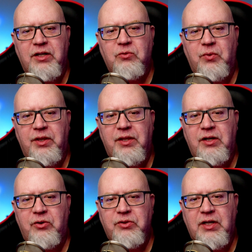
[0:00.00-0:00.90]
us with the
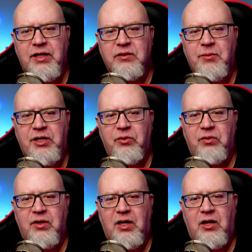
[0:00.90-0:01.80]
new settings menu.
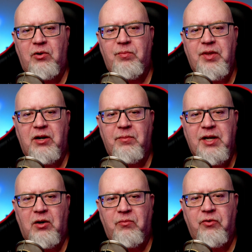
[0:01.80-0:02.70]
I hope that'll be
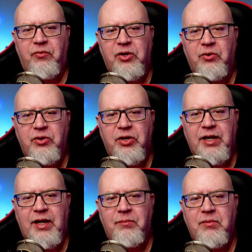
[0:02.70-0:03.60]
helpful for you in your
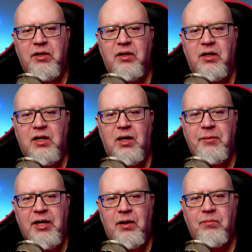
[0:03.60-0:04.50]
game
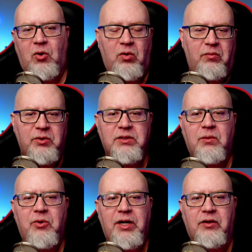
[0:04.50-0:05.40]
coming up or with
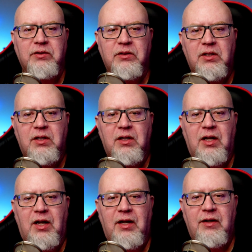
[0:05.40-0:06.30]
someone else.
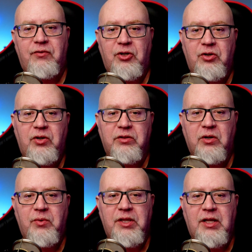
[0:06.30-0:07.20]
If you do know
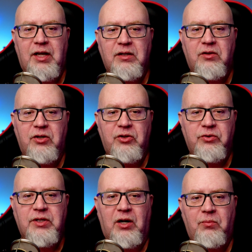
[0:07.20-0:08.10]
someone that could
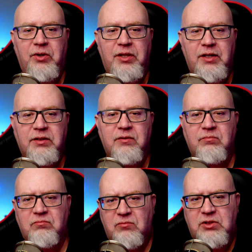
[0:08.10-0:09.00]
use help with this,
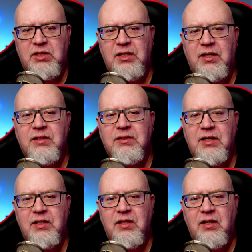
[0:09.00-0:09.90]

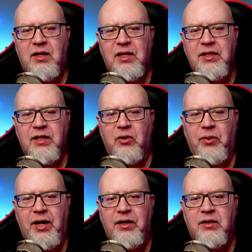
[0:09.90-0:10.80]
send a link their
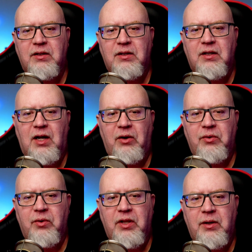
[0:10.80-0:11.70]
way. I
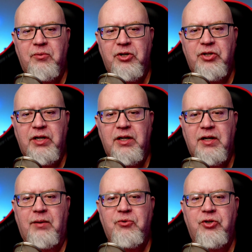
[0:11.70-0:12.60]
would really appreciate it,
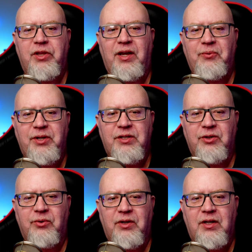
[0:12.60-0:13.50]
and I'm sure they would
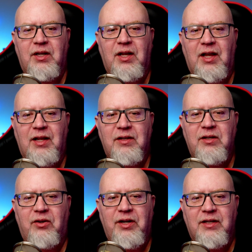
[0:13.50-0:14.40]
too.
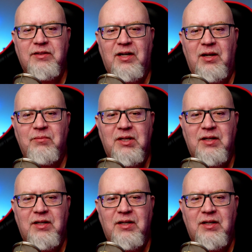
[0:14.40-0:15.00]
Until next time,